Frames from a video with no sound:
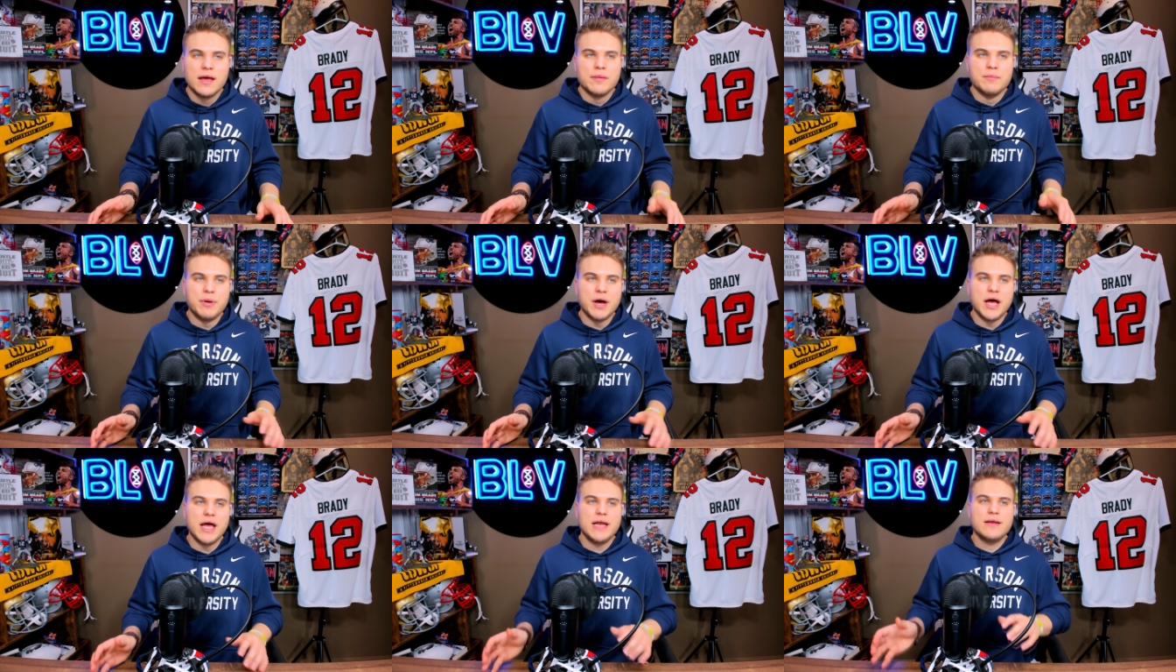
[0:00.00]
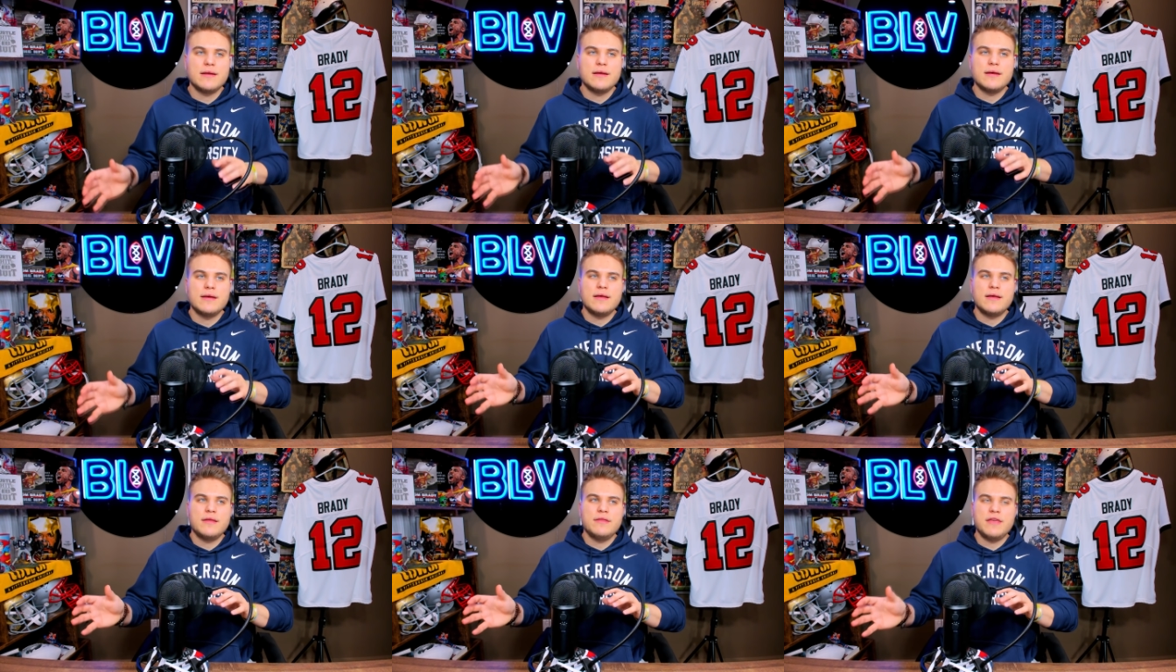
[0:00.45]
but
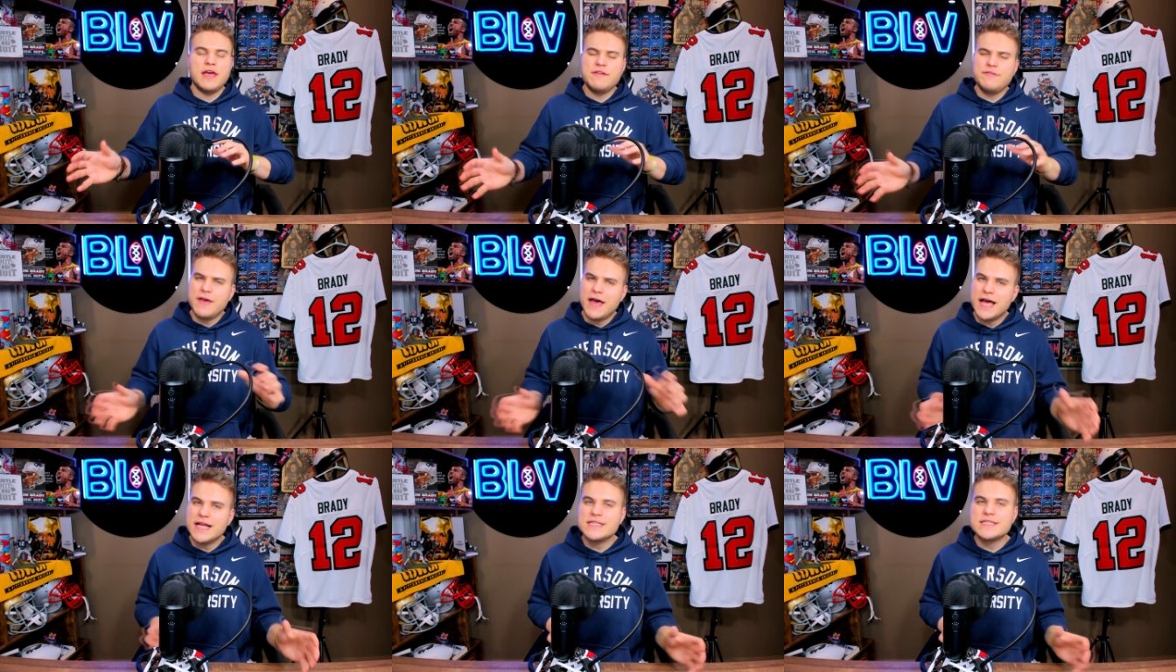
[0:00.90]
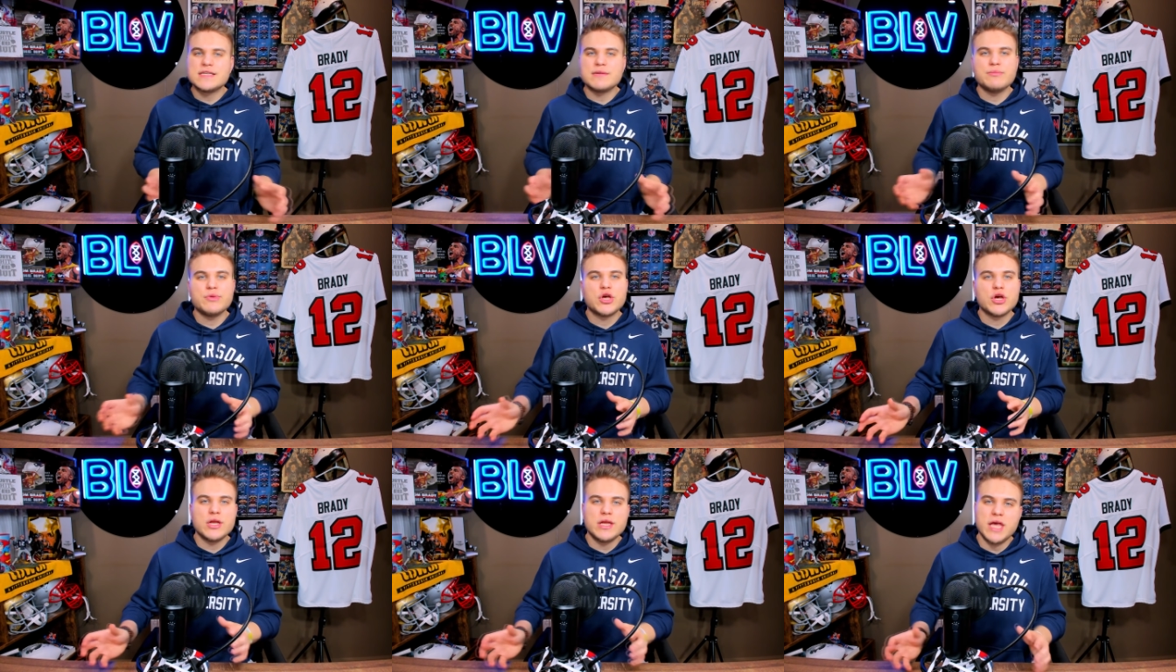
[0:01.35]
they've had
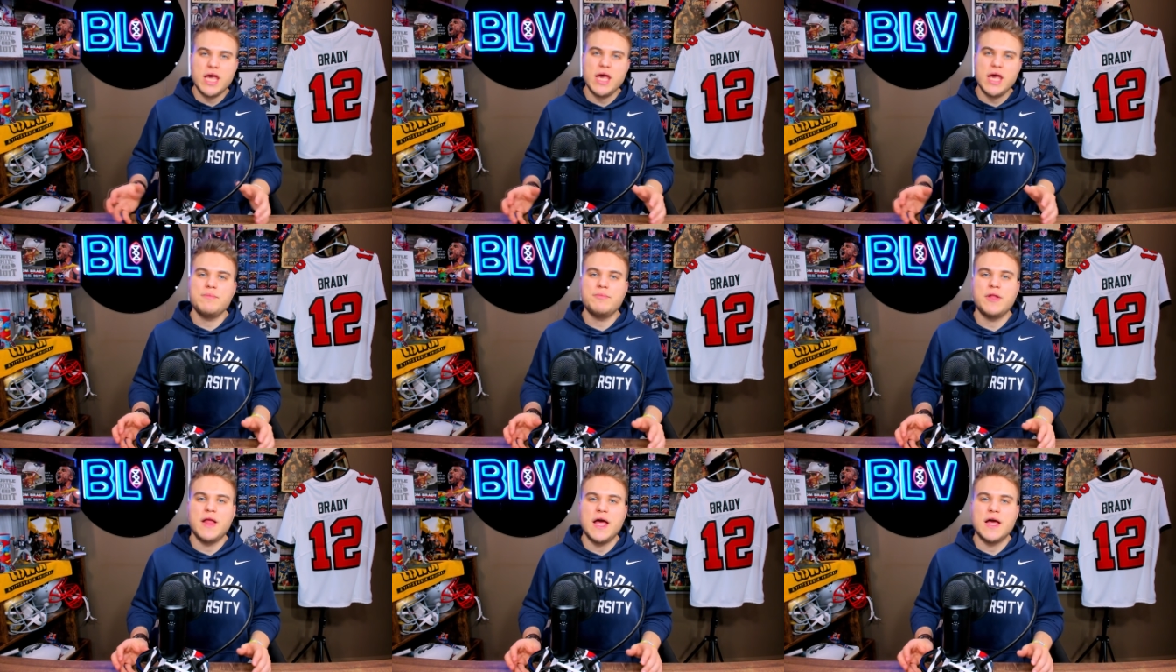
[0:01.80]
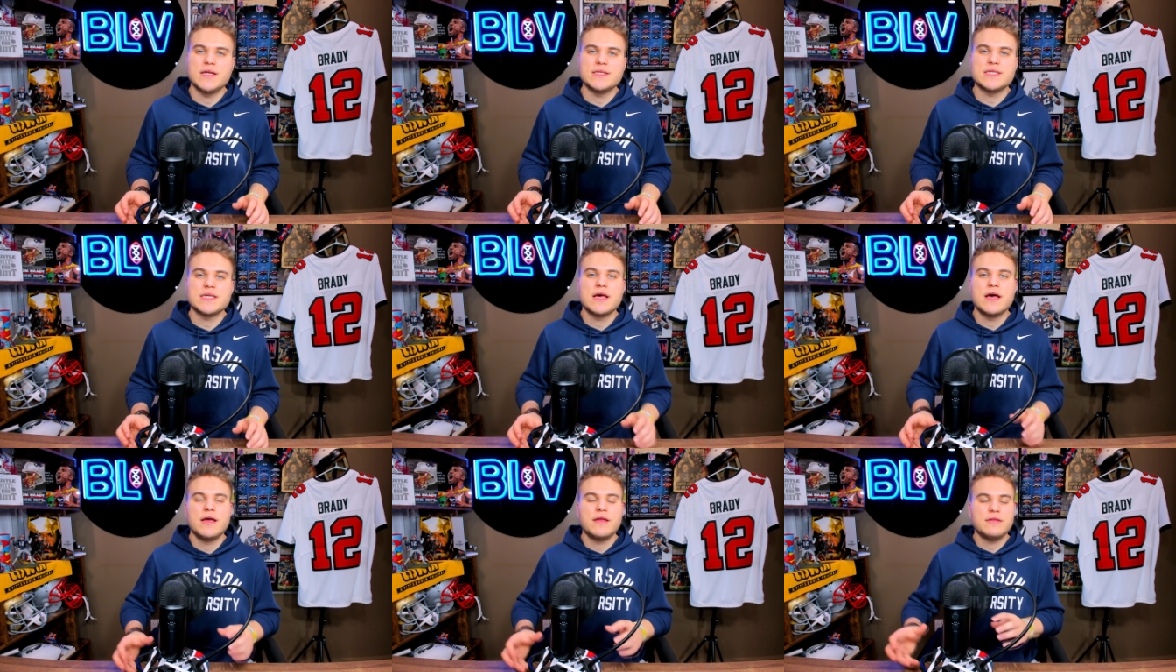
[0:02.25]
some good game plans.